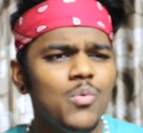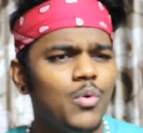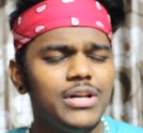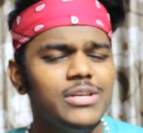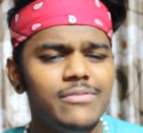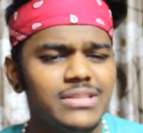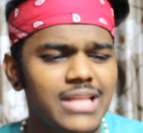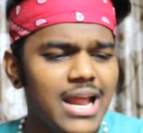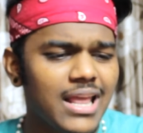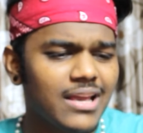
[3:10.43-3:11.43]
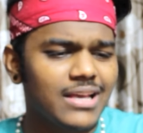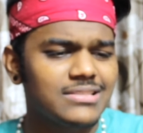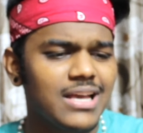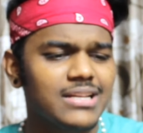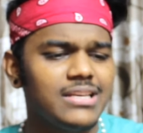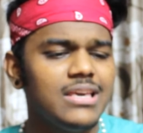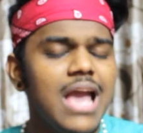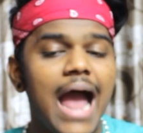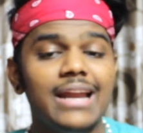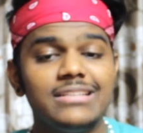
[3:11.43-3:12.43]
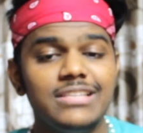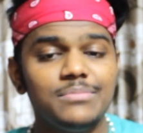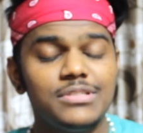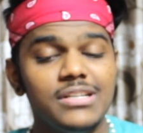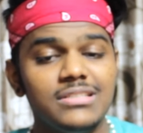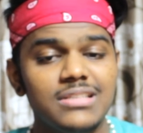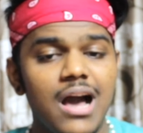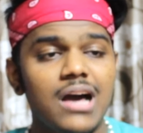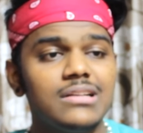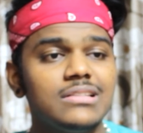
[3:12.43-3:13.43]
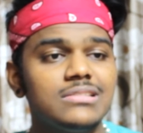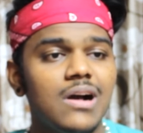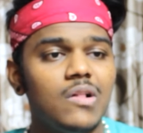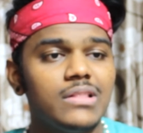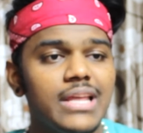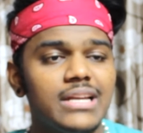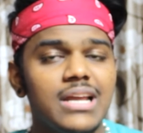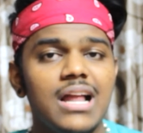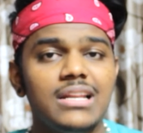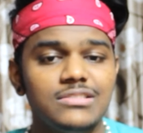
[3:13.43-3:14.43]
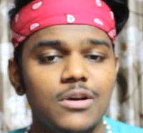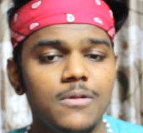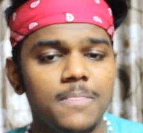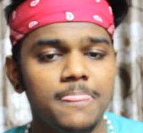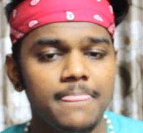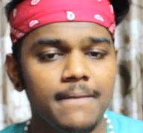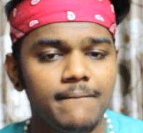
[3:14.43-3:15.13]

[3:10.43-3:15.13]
What is even that like exactly? And it seems she is the artist called Netta. Let's go. Hey.